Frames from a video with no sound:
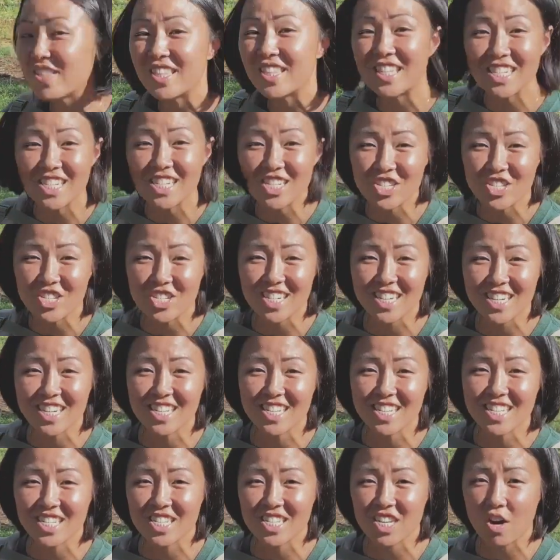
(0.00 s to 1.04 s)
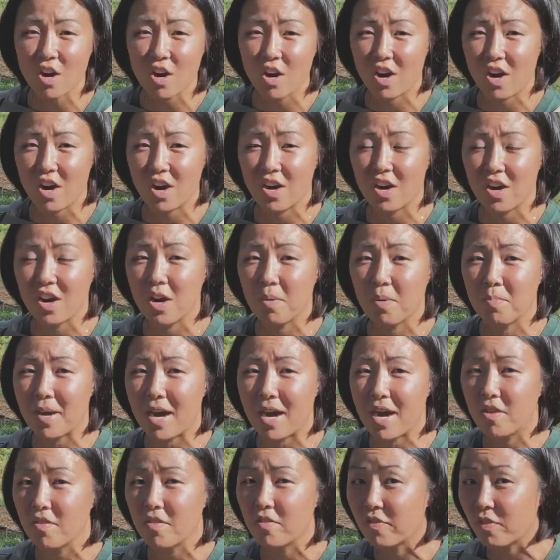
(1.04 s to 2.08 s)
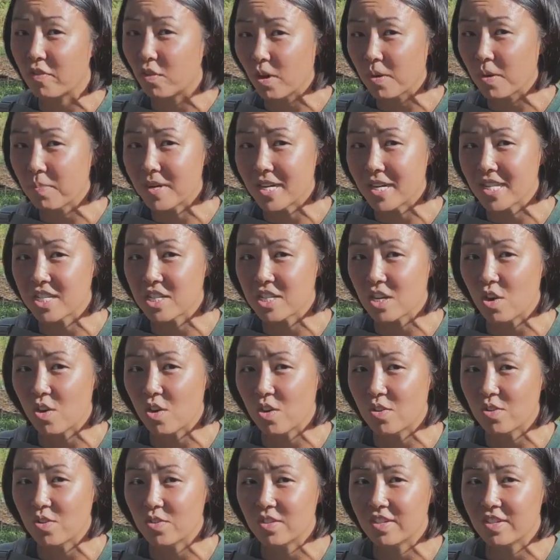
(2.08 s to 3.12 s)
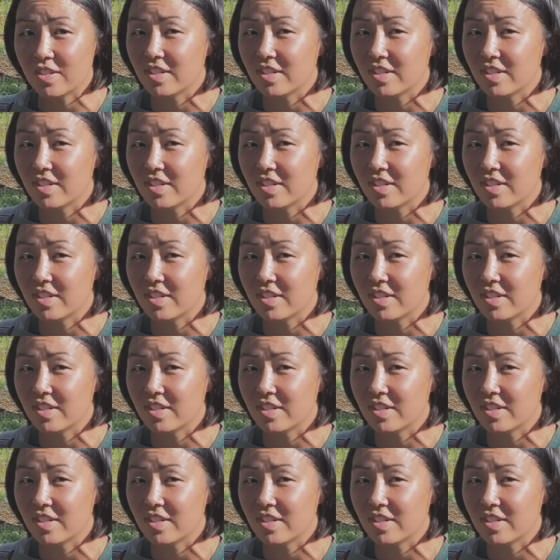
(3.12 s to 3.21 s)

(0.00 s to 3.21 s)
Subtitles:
These chickens are about 4 months old.